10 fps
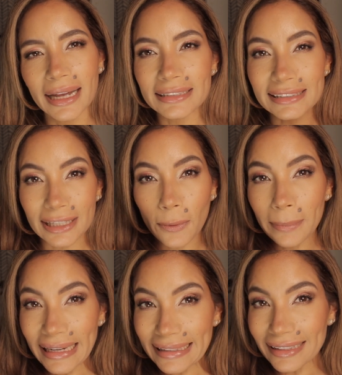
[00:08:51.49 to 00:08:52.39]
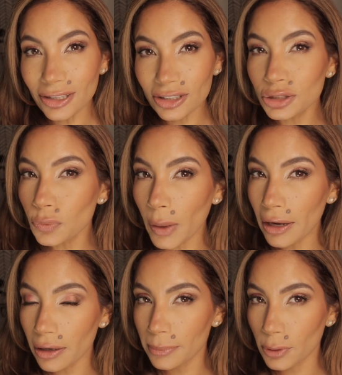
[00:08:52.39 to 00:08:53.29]
Still making looks
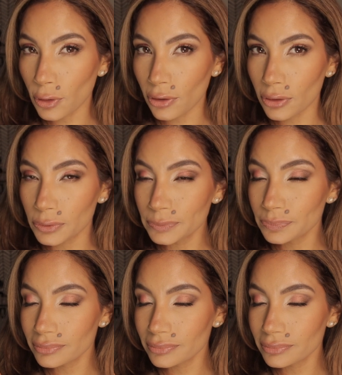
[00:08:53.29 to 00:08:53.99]
wearable though.